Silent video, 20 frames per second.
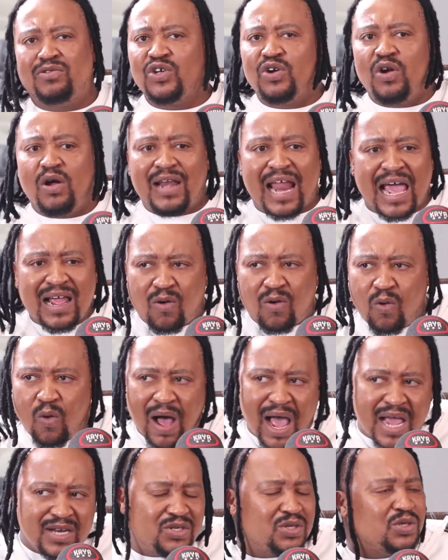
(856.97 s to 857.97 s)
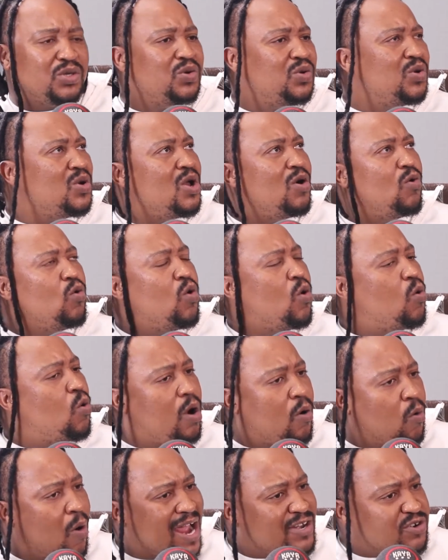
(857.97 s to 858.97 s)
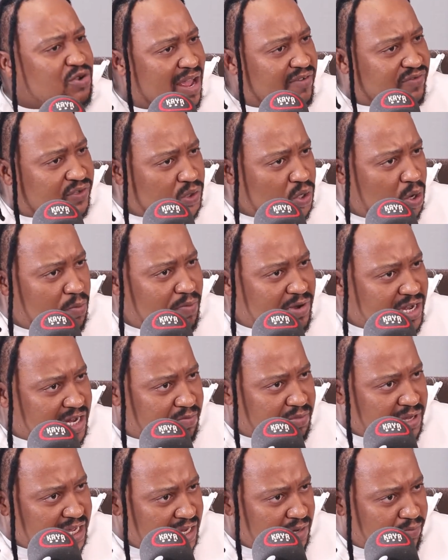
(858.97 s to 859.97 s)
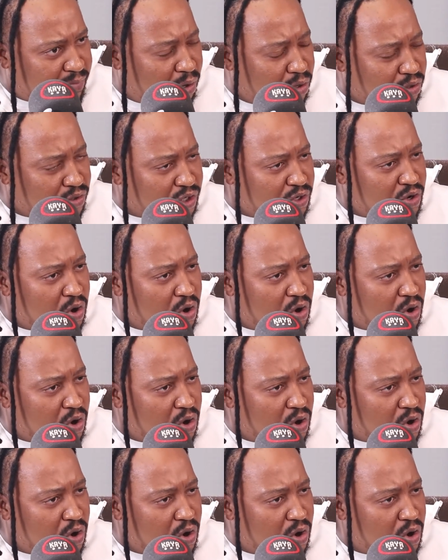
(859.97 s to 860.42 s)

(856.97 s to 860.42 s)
Like, why do you have so many people,